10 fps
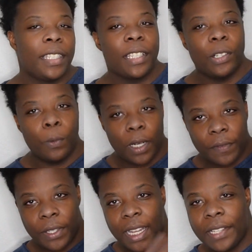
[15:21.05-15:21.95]
single one
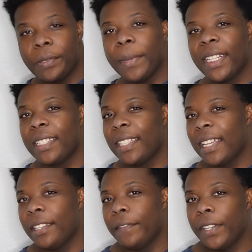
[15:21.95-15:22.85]
of you guys who made it to the
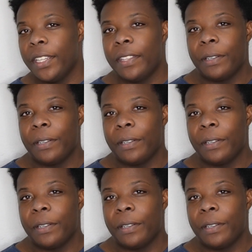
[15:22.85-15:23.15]
end of the video.